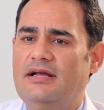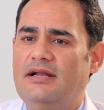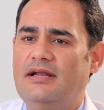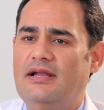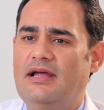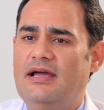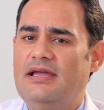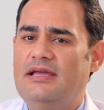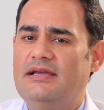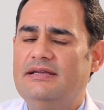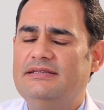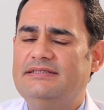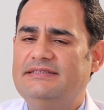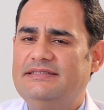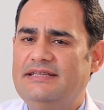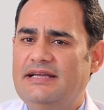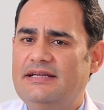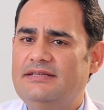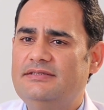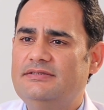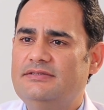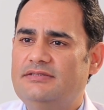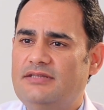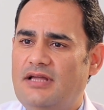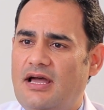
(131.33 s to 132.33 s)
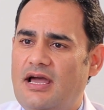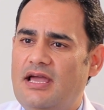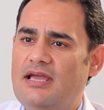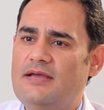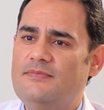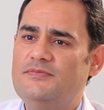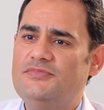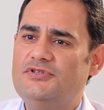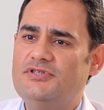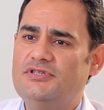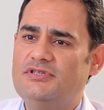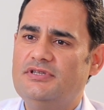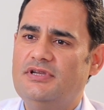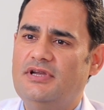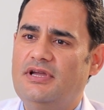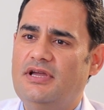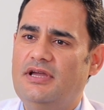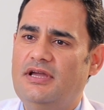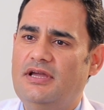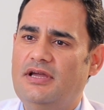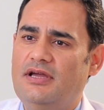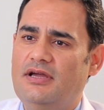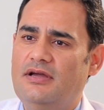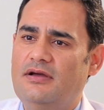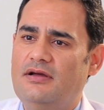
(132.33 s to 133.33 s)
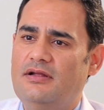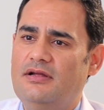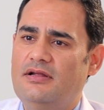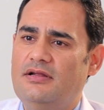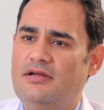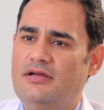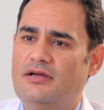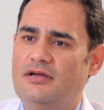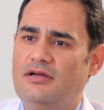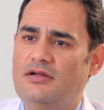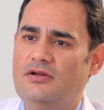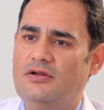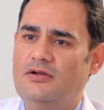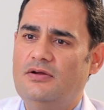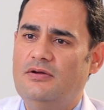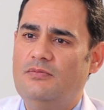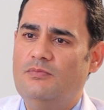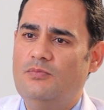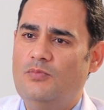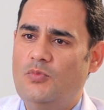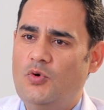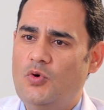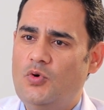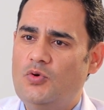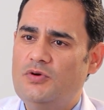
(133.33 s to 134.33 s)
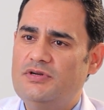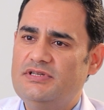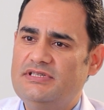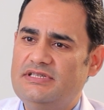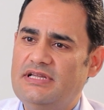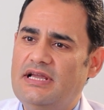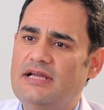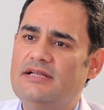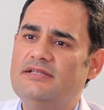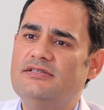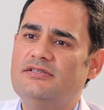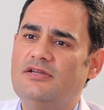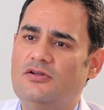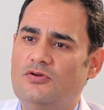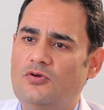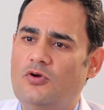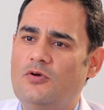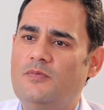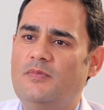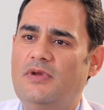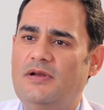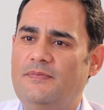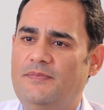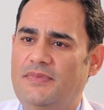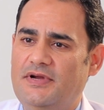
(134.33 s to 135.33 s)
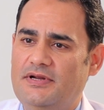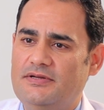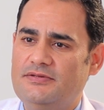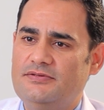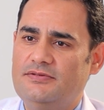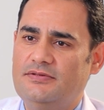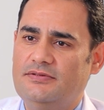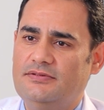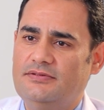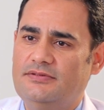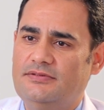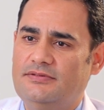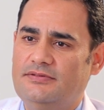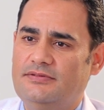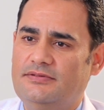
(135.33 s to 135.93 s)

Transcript: like 10 times more than the normal person.